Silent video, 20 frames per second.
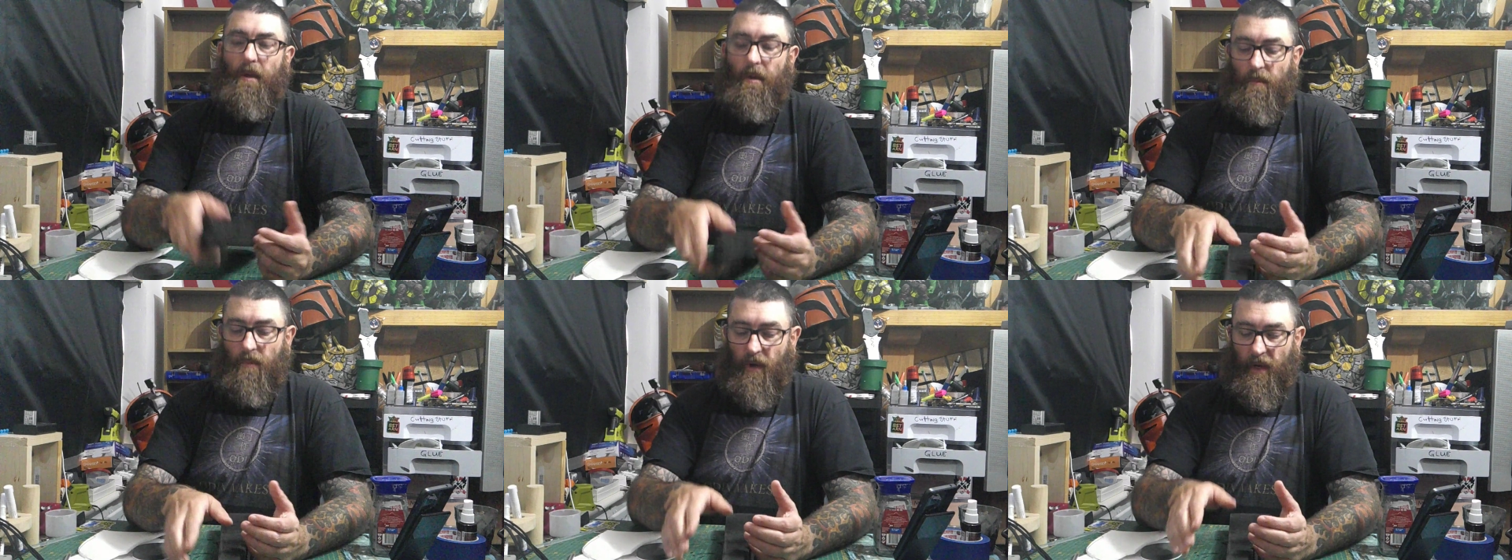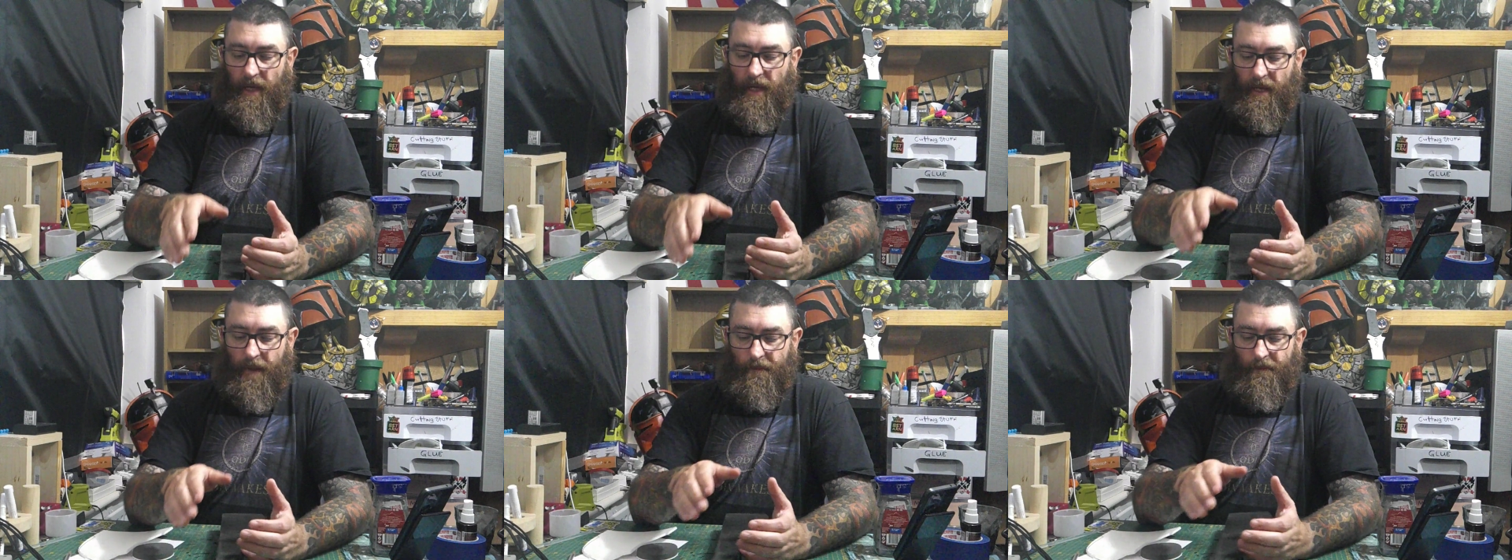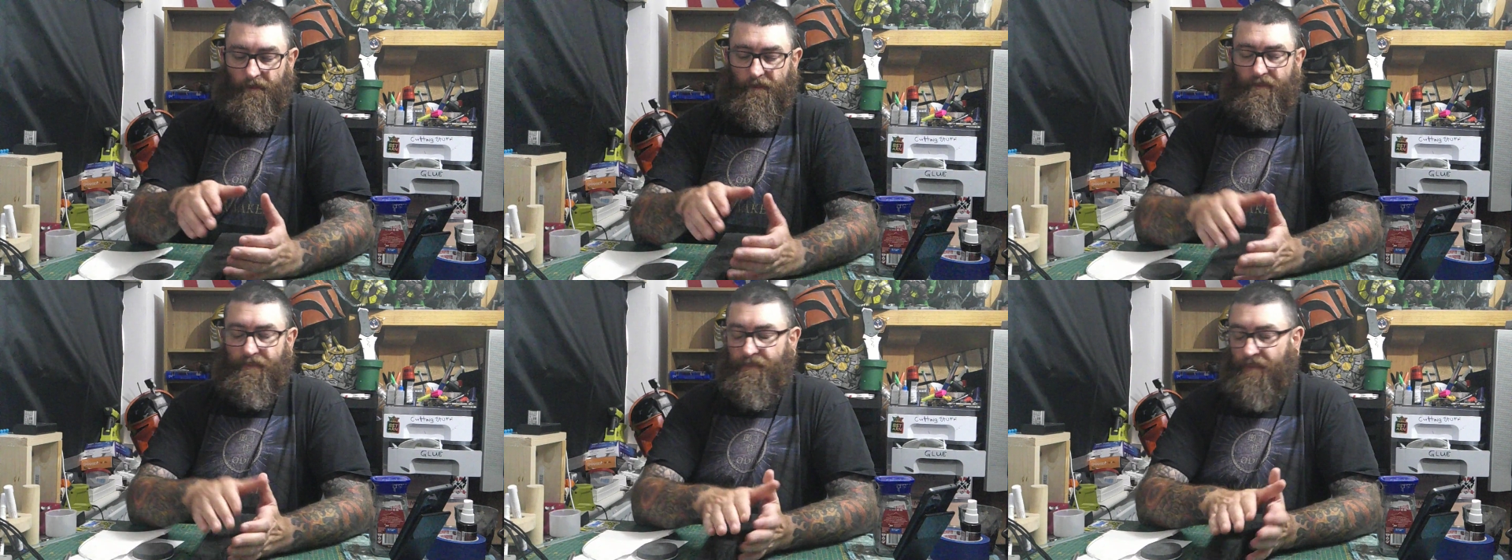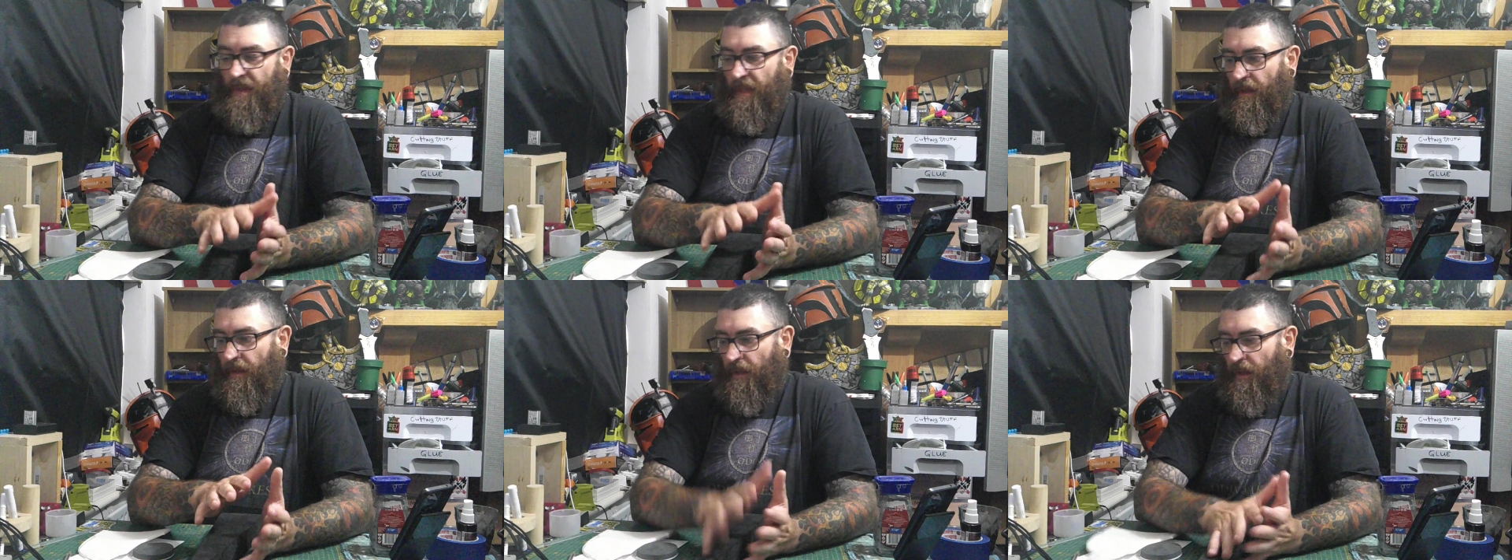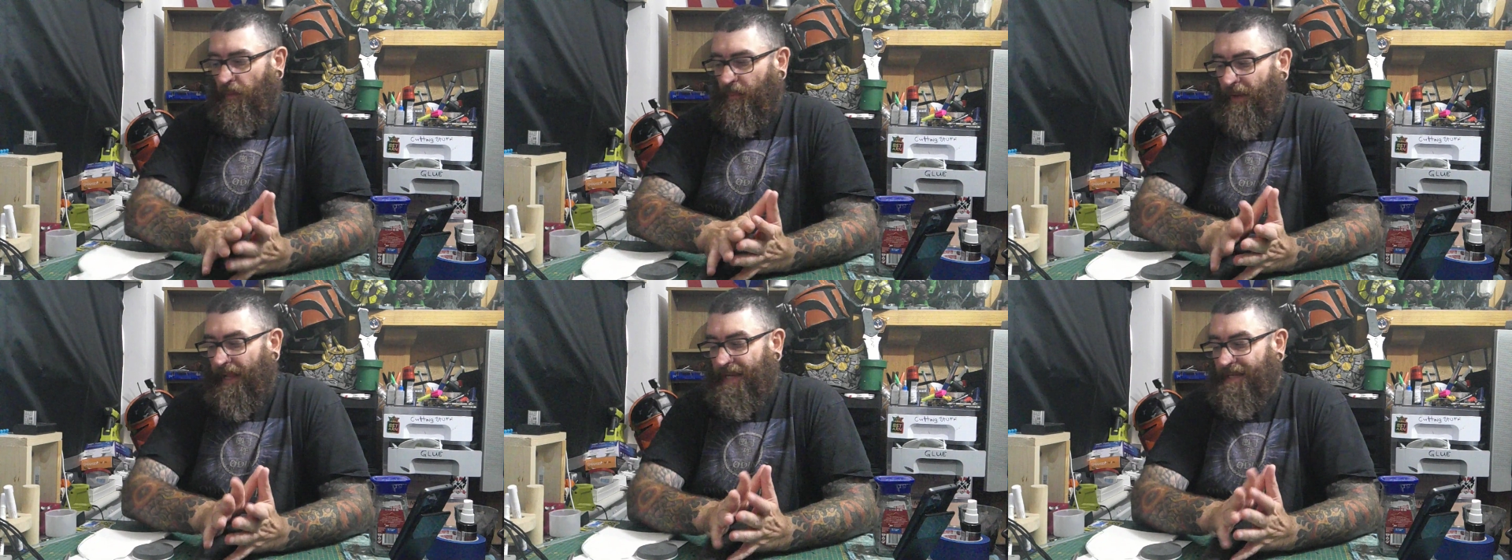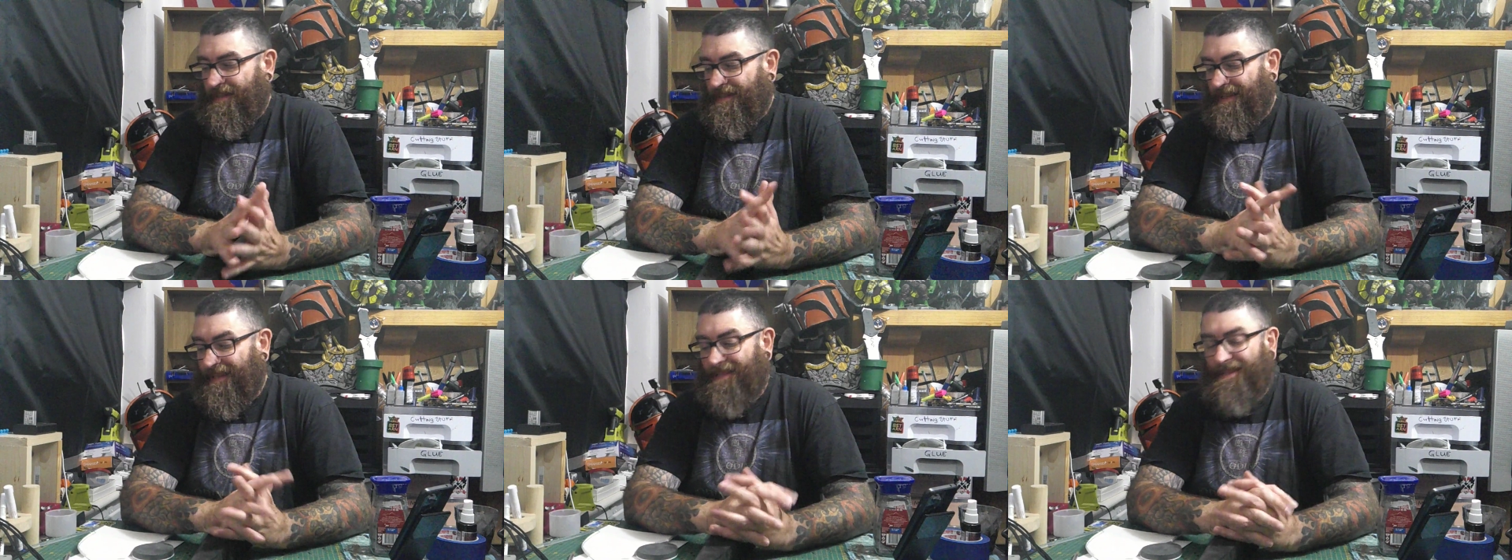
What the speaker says: But the places that